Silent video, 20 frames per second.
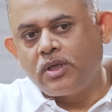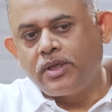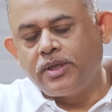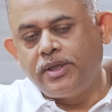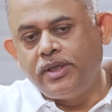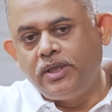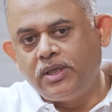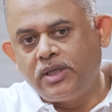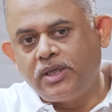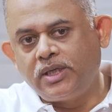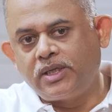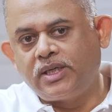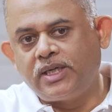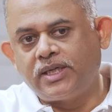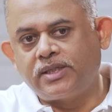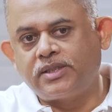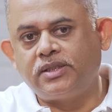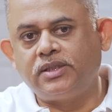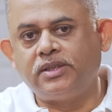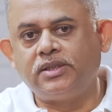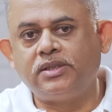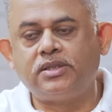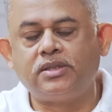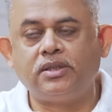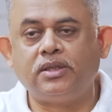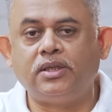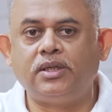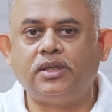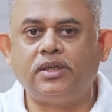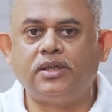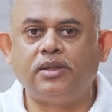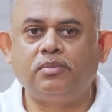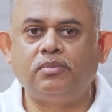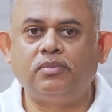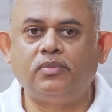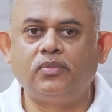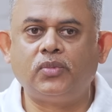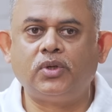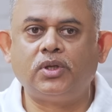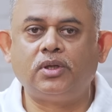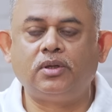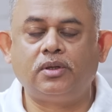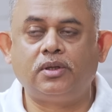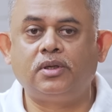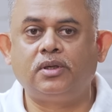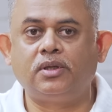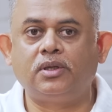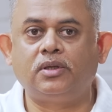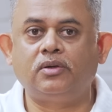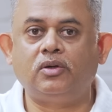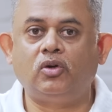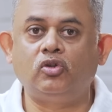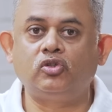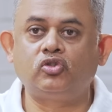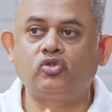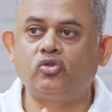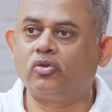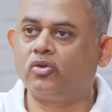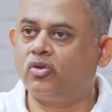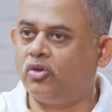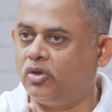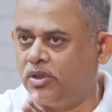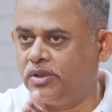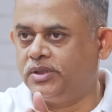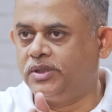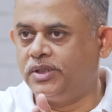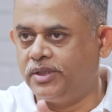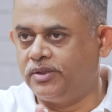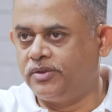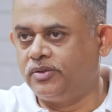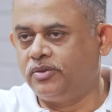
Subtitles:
indirect taxes also cause, as